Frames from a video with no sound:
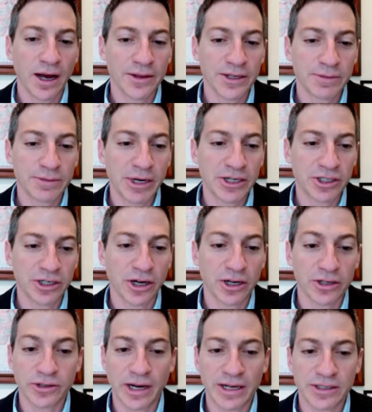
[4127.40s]
This patient
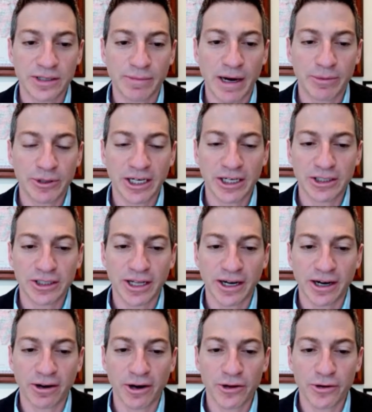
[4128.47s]
also has some hypertension
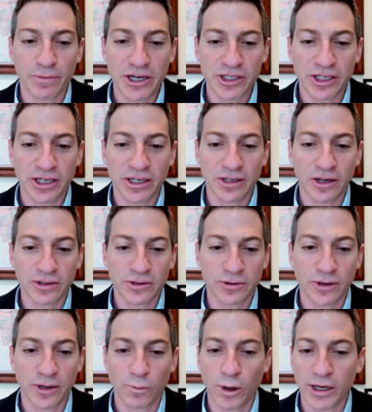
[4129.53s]
like our other patient,
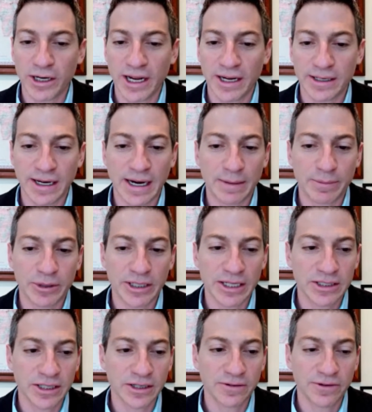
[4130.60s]
also on one
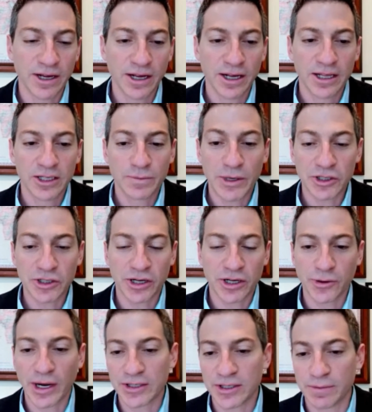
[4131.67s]
antihypertensive. This patient
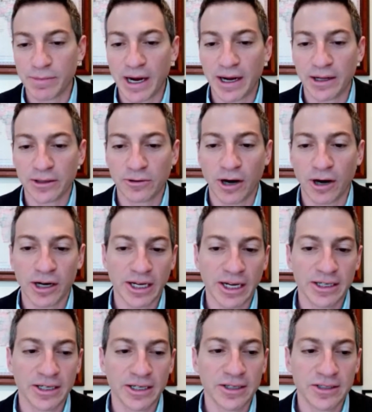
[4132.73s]
also has some mild chronic
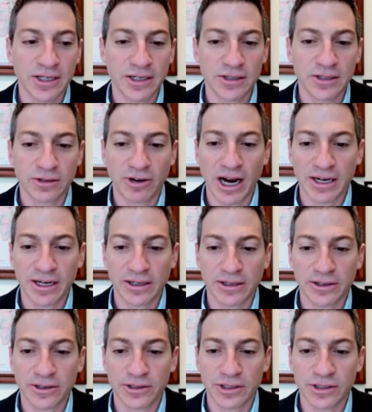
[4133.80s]
kidney disease. The creatinine
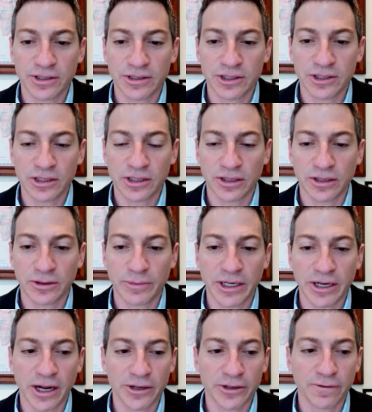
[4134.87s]
clearance is just a little
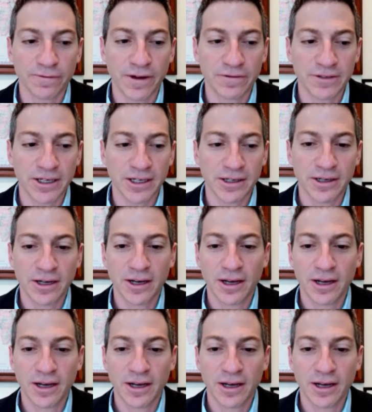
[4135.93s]
bit under 50.